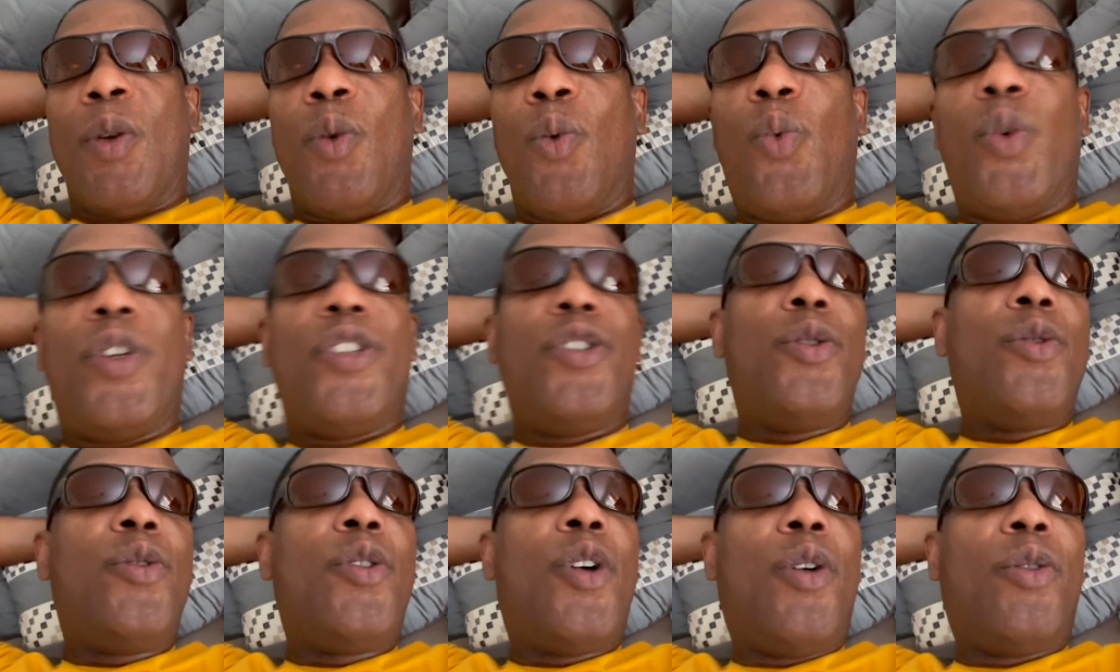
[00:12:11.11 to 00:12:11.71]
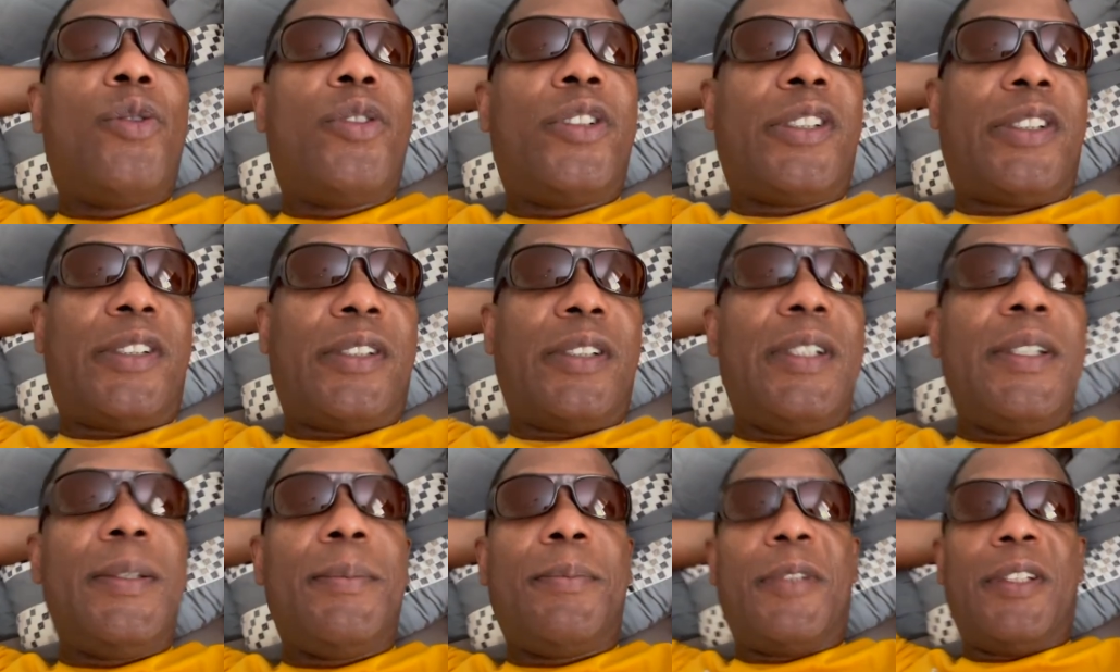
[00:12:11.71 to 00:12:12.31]
When you go to
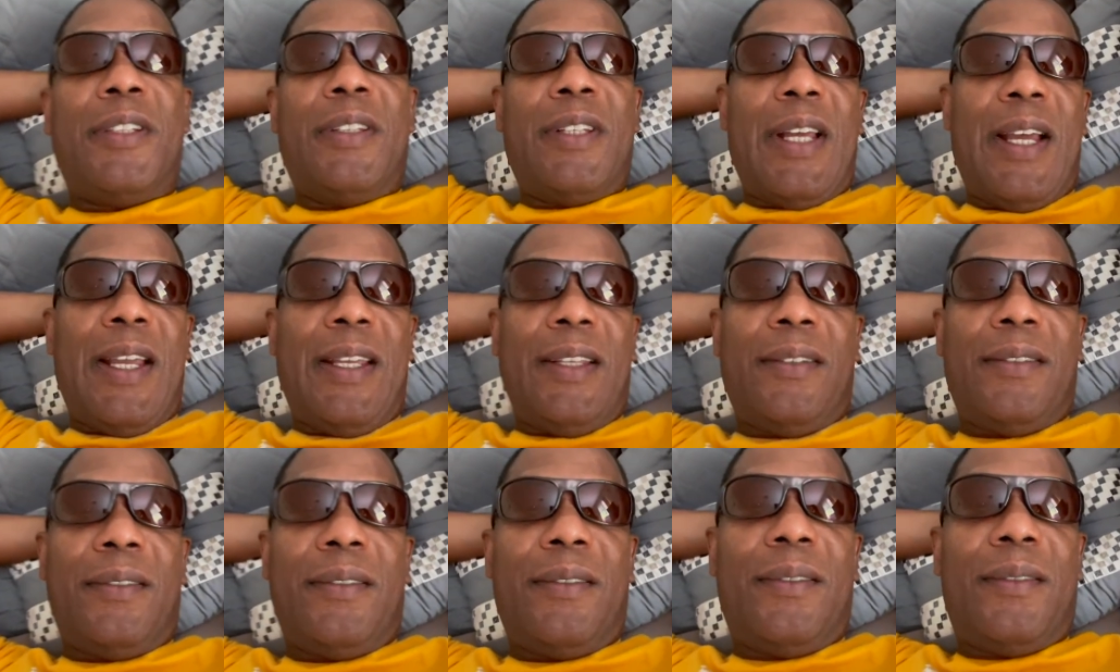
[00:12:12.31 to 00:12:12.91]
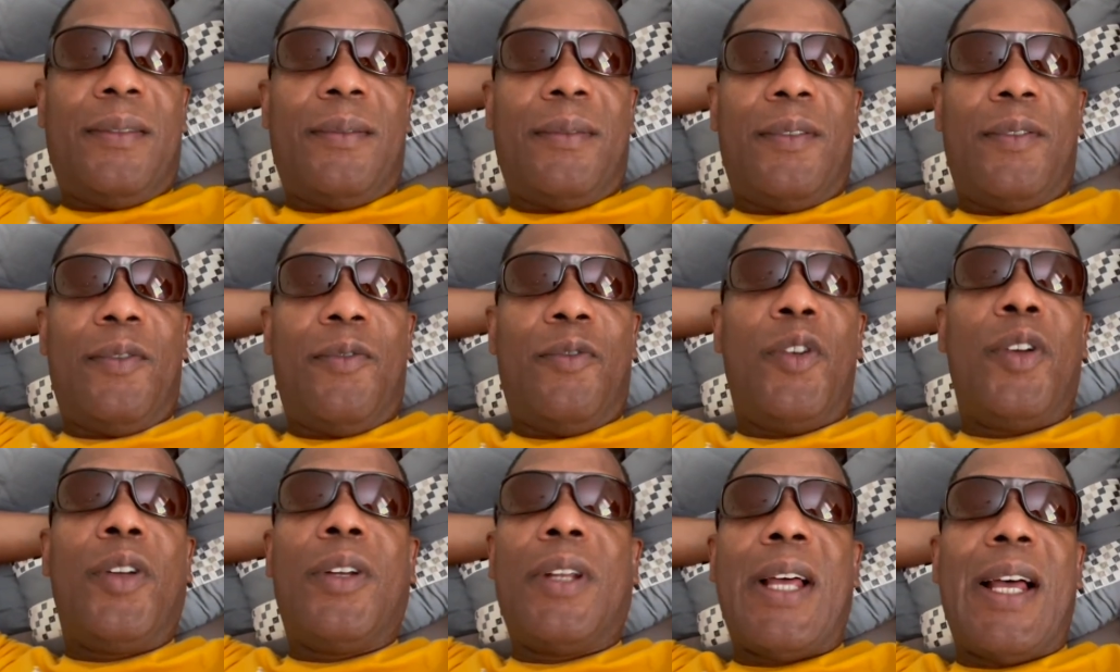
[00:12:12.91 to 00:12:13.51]
sleep tonight,
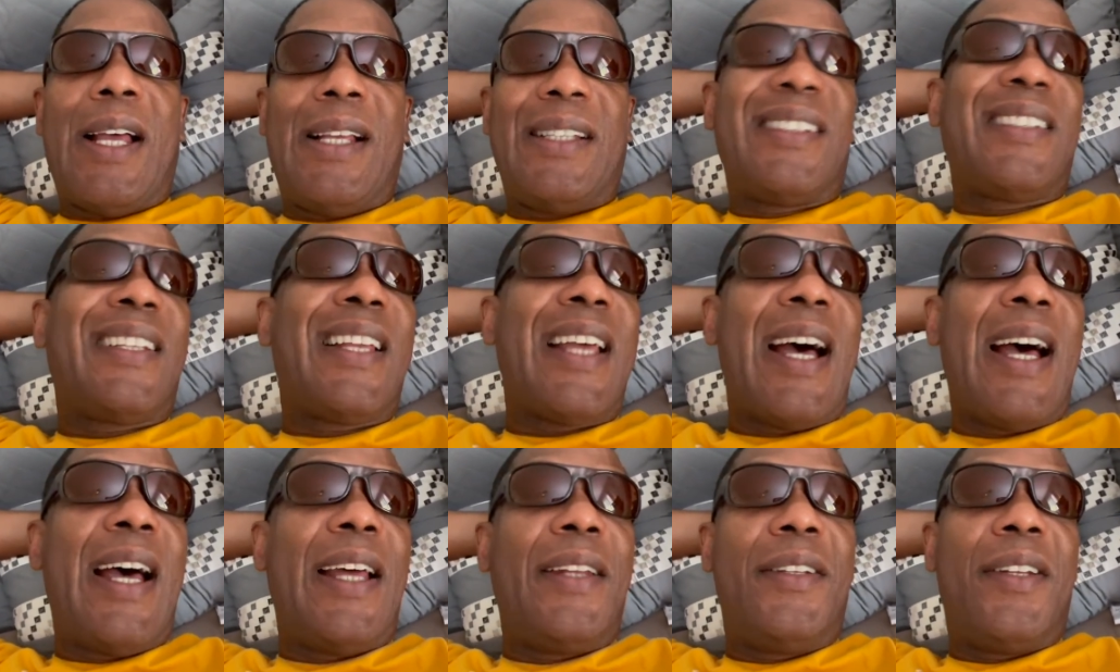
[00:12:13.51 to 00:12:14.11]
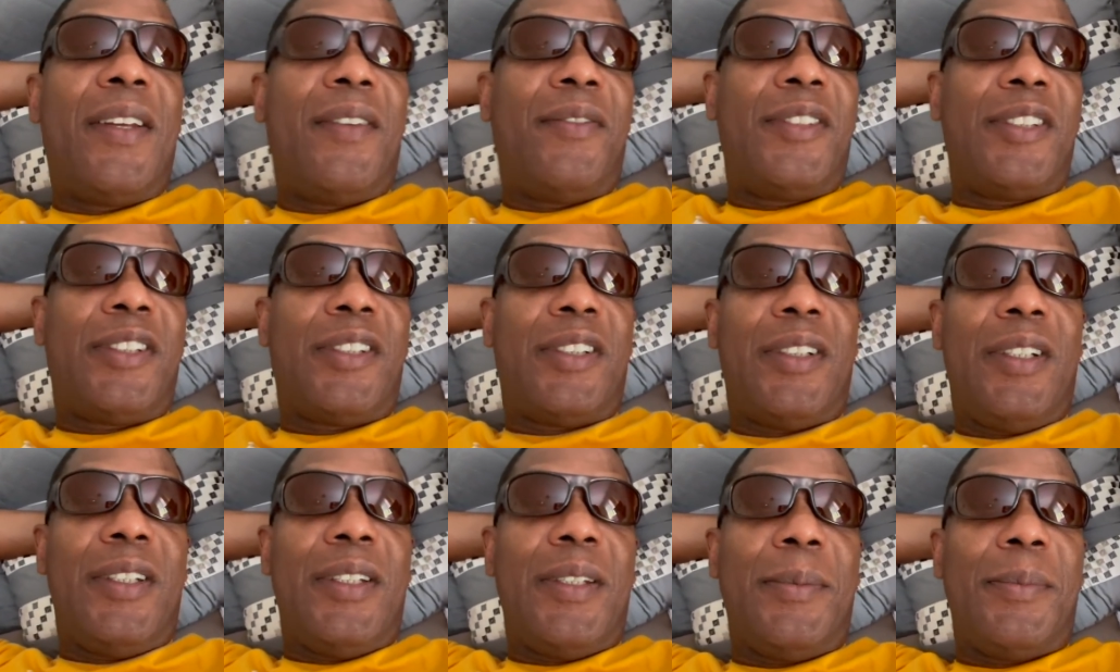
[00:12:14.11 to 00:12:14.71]
realize God never
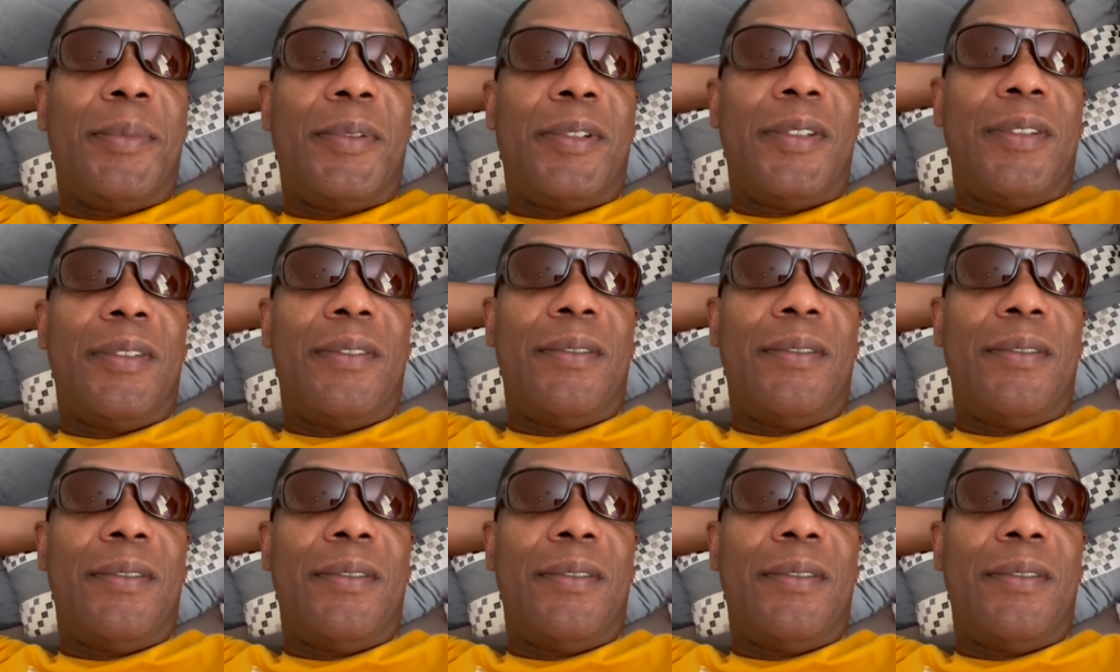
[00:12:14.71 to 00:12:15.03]
sleeps.